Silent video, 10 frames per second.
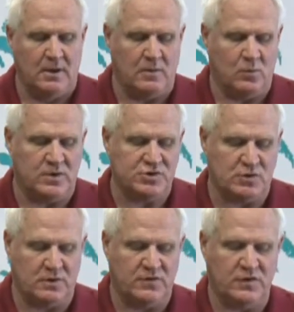And what
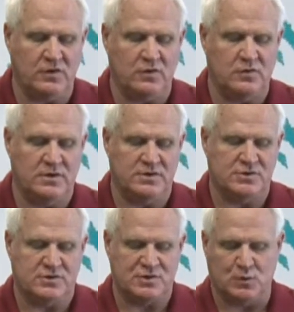you'll do is
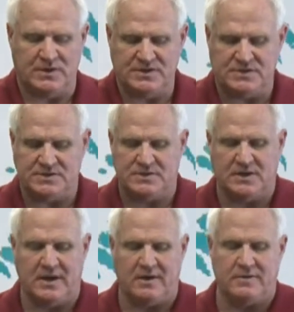you'll squeeze this
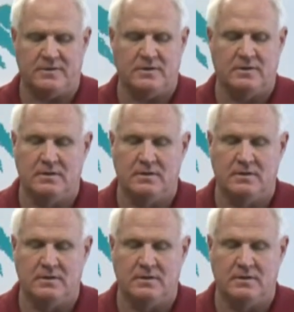together,